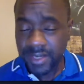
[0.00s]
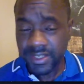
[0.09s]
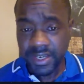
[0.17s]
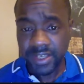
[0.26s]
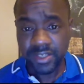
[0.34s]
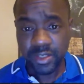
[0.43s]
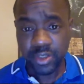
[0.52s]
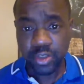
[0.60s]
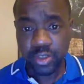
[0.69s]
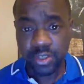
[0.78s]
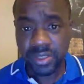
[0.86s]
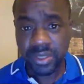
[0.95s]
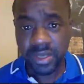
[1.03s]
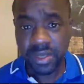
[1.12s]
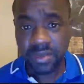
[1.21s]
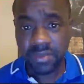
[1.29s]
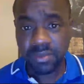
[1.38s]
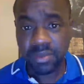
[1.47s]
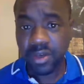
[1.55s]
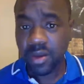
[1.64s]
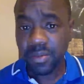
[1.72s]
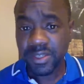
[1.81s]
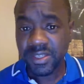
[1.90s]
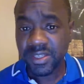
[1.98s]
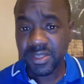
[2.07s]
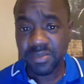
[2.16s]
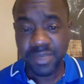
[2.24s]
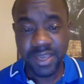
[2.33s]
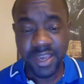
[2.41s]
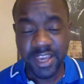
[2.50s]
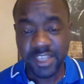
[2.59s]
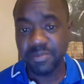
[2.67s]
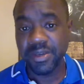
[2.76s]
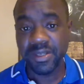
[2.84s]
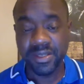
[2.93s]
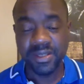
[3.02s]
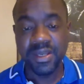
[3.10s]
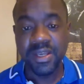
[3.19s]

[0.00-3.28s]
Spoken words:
yes, just become a CPA expert.